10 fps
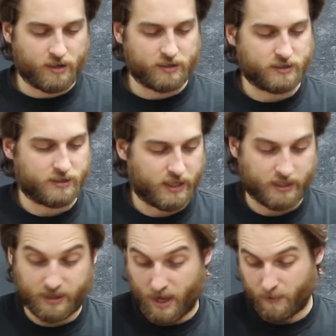Just
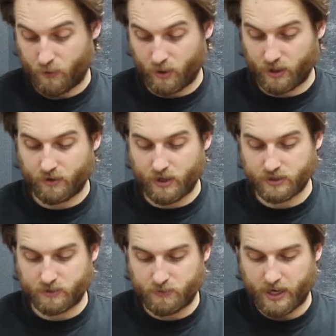like that. Putting your
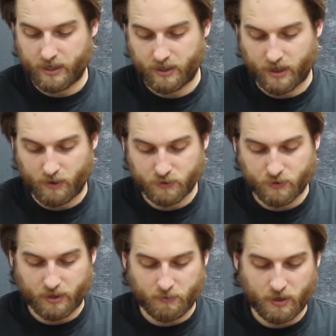engine back in, I always
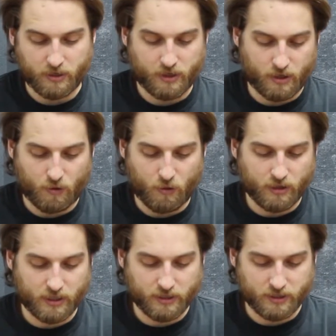recommend
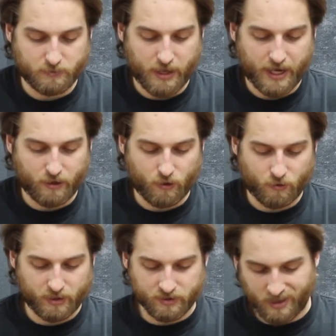oiling these black
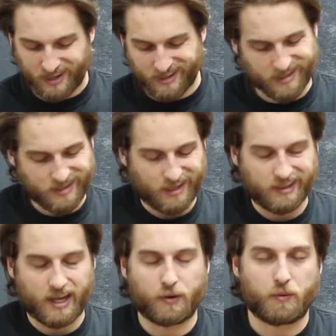O-rings. They take
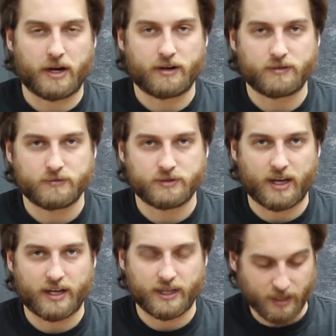a lot of wear
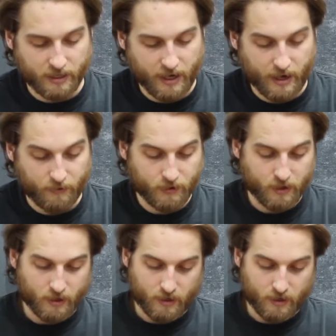sliding in and out.